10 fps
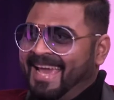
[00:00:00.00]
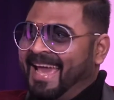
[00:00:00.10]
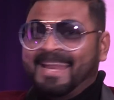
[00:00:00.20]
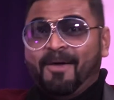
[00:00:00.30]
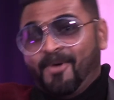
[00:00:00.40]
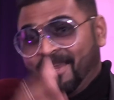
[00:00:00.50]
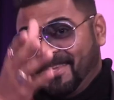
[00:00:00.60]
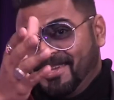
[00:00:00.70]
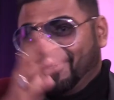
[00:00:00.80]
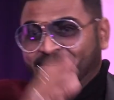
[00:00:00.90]
And I want
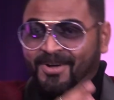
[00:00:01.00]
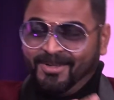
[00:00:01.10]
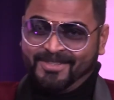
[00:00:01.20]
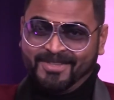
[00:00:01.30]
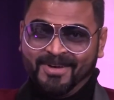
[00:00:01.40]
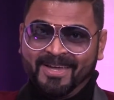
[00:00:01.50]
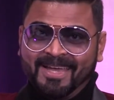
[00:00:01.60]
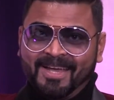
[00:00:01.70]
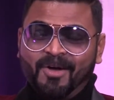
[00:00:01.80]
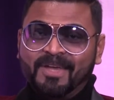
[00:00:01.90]
you to also
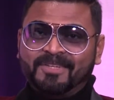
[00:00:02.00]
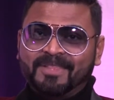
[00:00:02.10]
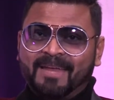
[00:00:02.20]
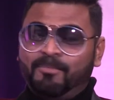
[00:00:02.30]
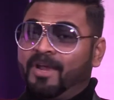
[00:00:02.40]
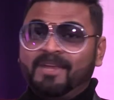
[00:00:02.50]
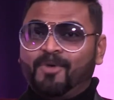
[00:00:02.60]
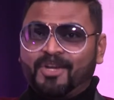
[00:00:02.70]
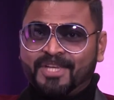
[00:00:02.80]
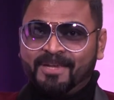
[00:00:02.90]
go into that
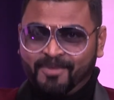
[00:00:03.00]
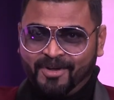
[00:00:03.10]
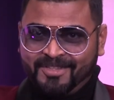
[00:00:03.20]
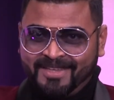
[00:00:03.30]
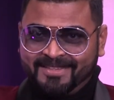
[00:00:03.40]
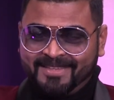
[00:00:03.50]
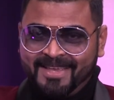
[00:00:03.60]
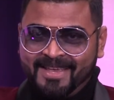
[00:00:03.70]
brainwashing process.